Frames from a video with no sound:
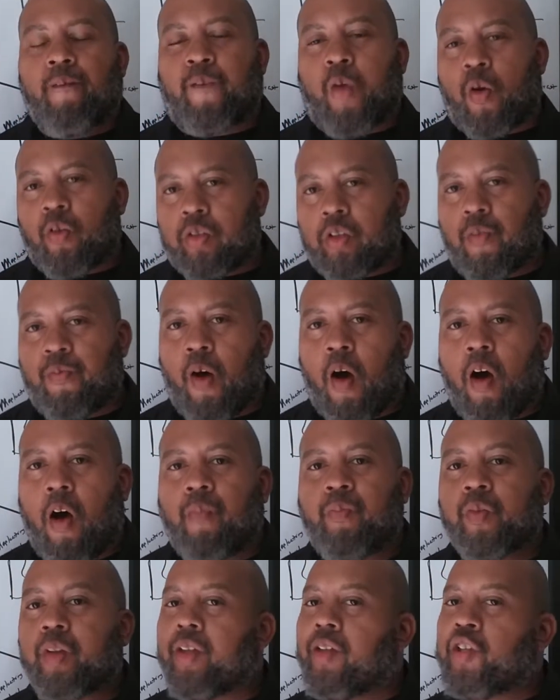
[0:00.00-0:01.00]
First of
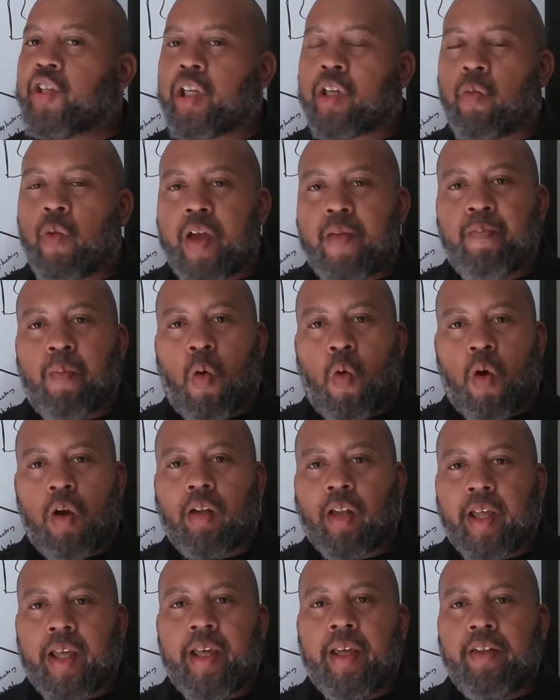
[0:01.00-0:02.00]
all, generate
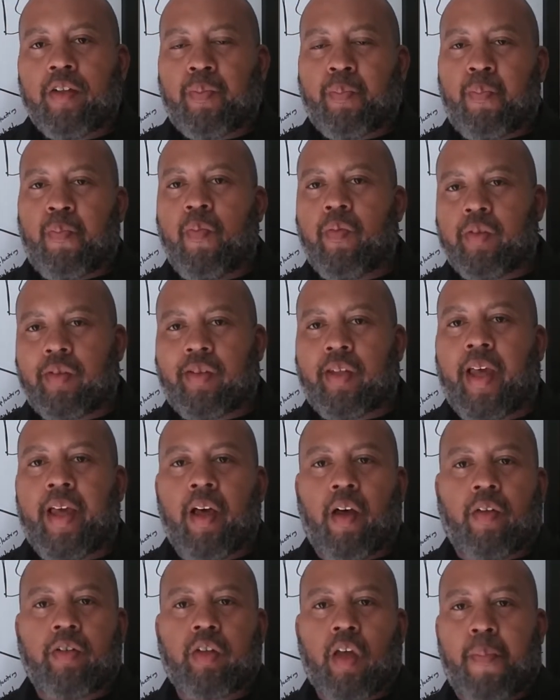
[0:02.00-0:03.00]
more leads,
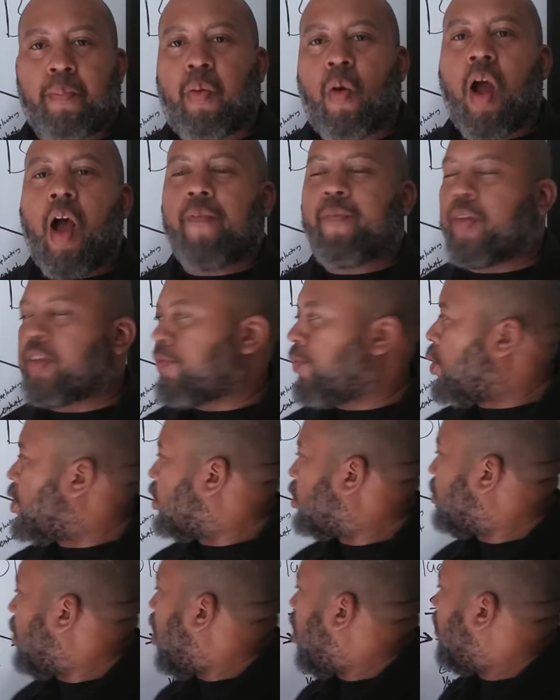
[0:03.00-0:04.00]
sales, and profits for
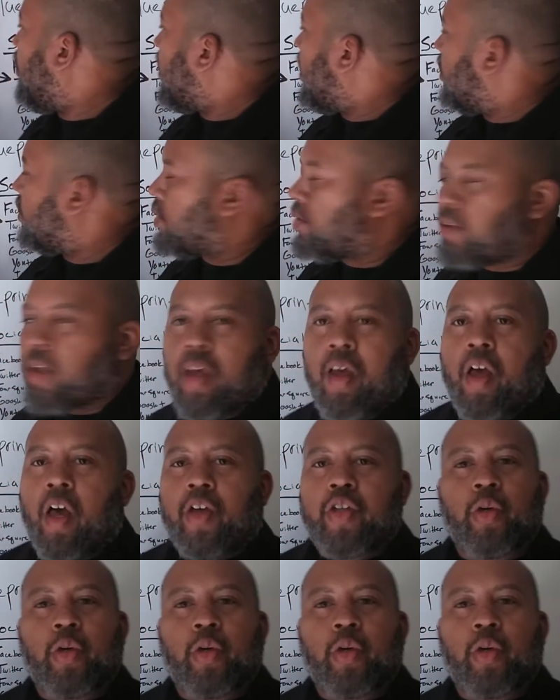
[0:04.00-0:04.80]
your small business.